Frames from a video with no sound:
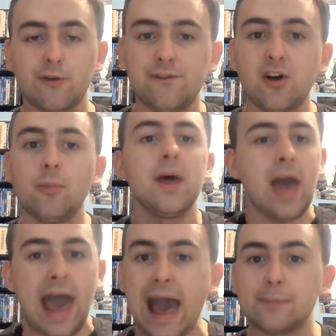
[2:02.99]
film?
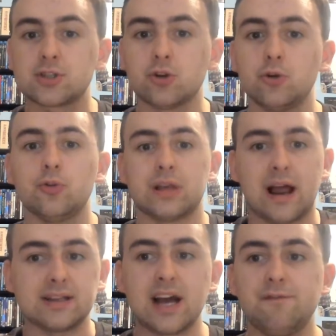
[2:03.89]
Absolutely.
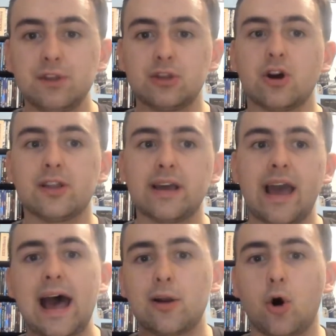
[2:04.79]
I definitely thought they
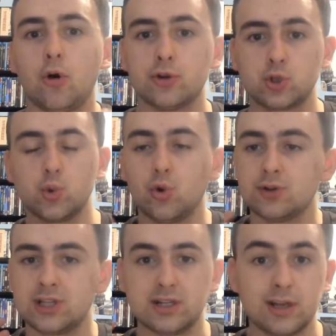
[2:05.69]
had all the
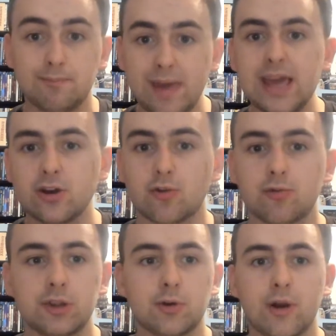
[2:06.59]
tools to make a
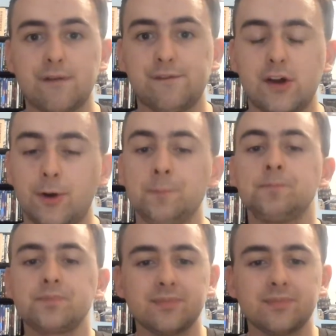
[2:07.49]
really great film.